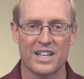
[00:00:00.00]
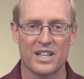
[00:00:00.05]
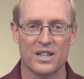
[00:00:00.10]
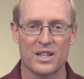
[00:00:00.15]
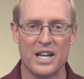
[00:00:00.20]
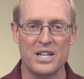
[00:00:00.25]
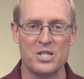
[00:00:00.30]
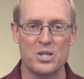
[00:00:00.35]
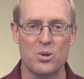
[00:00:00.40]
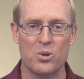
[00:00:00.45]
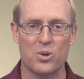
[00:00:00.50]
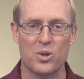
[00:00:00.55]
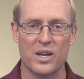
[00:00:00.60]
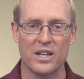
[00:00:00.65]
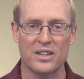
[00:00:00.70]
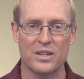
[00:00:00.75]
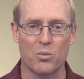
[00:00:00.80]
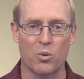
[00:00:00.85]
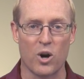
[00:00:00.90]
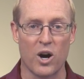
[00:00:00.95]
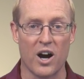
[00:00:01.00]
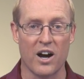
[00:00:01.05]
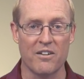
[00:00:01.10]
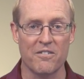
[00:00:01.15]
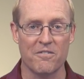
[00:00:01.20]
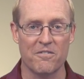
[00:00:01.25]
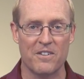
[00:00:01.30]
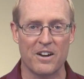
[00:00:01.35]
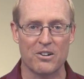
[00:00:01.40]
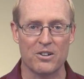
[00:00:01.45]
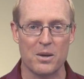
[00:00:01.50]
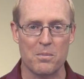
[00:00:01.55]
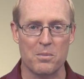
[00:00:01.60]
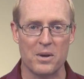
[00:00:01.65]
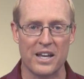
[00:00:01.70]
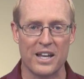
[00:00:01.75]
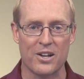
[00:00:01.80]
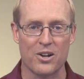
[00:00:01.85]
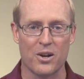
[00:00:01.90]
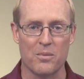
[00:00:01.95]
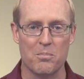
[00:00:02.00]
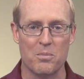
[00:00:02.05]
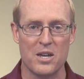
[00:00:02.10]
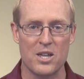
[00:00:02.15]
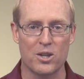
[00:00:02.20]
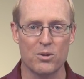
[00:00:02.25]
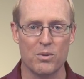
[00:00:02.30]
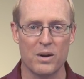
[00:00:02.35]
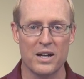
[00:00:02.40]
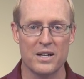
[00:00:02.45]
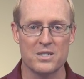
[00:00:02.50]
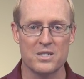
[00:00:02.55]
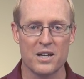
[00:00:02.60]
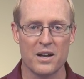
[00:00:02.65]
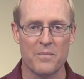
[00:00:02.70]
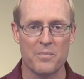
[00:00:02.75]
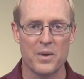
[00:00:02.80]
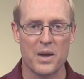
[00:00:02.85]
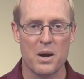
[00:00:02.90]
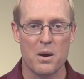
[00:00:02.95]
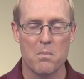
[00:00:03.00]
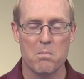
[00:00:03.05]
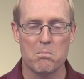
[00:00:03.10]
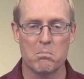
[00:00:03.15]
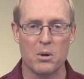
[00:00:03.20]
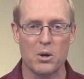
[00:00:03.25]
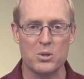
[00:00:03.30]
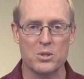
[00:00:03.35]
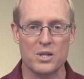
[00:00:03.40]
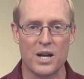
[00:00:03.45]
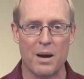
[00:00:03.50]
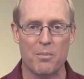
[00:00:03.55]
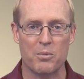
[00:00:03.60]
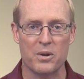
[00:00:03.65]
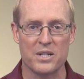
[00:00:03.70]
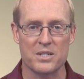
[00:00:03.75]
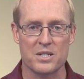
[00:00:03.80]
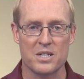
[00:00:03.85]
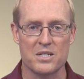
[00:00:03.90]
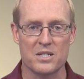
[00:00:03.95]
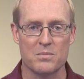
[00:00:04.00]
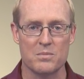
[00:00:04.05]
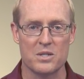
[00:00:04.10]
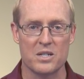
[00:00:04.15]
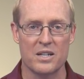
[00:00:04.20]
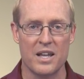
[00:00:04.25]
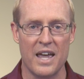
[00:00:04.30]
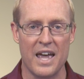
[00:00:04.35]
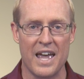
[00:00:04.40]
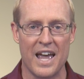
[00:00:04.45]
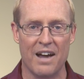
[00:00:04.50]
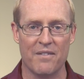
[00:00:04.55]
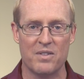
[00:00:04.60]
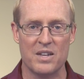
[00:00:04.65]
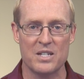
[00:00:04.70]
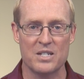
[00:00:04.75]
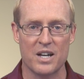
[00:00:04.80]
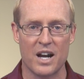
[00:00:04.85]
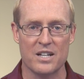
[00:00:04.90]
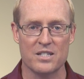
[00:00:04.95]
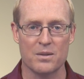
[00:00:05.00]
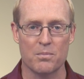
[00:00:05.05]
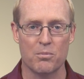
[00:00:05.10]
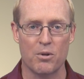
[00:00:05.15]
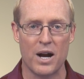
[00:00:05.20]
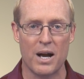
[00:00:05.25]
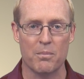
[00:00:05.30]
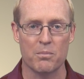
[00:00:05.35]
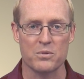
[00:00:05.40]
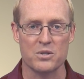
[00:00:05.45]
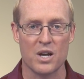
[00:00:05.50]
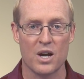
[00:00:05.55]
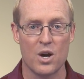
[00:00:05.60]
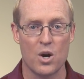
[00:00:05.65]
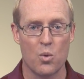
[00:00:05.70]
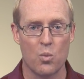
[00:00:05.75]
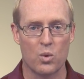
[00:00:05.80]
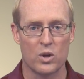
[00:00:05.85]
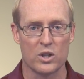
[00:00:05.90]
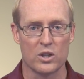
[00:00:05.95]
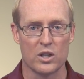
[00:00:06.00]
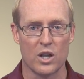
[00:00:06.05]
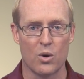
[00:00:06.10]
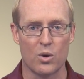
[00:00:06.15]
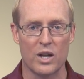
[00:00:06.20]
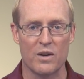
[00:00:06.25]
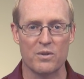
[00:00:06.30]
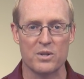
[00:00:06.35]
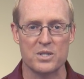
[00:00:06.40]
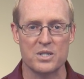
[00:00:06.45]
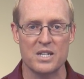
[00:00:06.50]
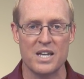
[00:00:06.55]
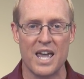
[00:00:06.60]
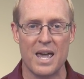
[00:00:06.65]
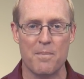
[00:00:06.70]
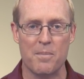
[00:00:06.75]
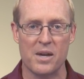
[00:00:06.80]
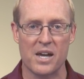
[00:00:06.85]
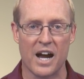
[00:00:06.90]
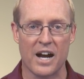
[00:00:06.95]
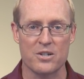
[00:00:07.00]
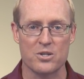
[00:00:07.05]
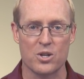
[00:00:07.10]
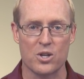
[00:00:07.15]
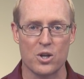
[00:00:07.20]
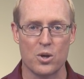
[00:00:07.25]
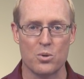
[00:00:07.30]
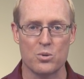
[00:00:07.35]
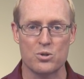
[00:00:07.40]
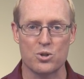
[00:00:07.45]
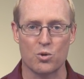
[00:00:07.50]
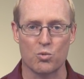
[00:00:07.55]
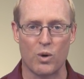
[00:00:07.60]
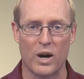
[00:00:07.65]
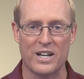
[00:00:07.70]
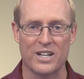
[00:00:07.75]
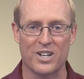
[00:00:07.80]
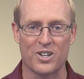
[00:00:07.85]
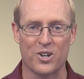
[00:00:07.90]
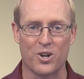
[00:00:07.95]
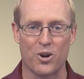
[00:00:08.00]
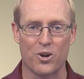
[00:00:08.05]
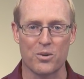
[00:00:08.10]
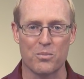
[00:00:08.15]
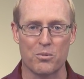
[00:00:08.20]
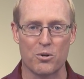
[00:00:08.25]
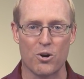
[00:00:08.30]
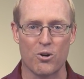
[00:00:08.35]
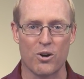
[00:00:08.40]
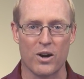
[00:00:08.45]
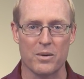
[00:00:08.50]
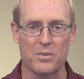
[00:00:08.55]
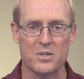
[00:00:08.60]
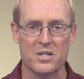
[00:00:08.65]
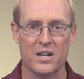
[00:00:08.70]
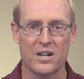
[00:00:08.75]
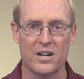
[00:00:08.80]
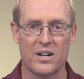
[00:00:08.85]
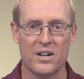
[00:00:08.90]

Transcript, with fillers: Lest you think that we're unfairly picking on pthreads, most operating systems today have these kinds of problems when low-level C A P Is are used to write concurrent programs.